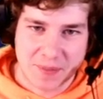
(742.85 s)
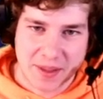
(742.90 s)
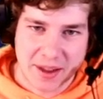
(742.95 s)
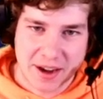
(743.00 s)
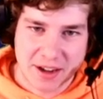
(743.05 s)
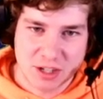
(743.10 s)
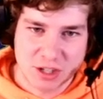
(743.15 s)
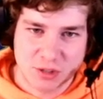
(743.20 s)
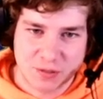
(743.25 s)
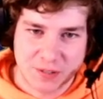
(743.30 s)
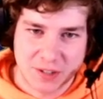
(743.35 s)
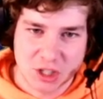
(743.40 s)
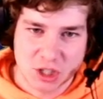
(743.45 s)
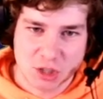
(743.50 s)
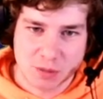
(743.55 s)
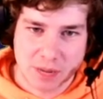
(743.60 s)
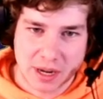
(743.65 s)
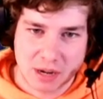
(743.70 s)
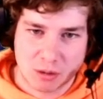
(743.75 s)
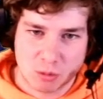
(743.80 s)
I just
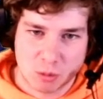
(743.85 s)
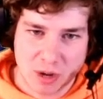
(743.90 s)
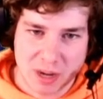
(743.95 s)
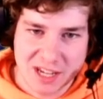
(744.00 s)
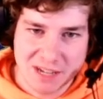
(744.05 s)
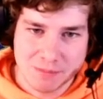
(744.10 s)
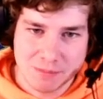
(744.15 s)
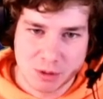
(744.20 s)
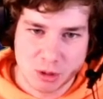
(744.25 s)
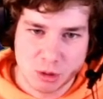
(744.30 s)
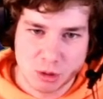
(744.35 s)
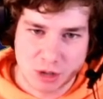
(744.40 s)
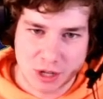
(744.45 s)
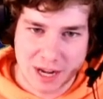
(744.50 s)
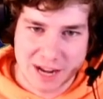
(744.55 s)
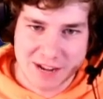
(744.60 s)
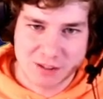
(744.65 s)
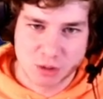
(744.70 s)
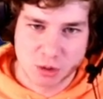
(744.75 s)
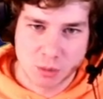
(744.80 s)
finished my rainbow
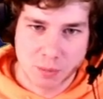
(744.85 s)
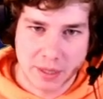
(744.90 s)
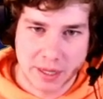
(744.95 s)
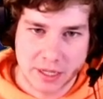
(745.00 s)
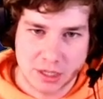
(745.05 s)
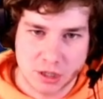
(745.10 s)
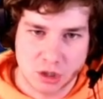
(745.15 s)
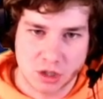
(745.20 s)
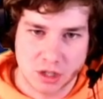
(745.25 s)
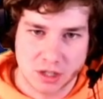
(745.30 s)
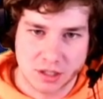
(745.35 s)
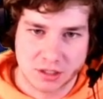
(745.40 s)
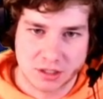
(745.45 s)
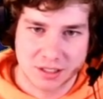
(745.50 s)
transformation.